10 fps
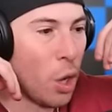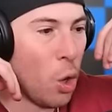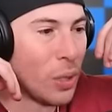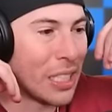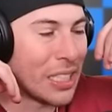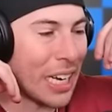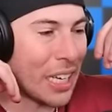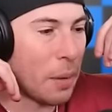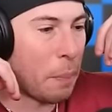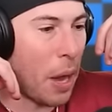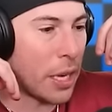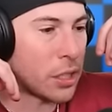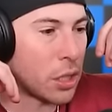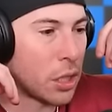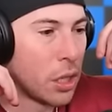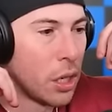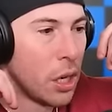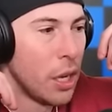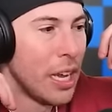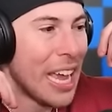Who is the second imposter?
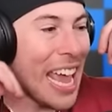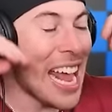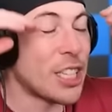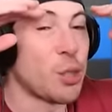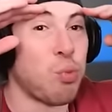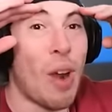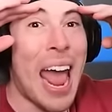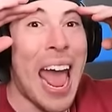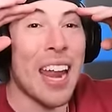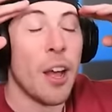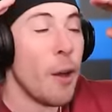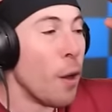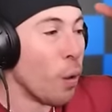It's Red.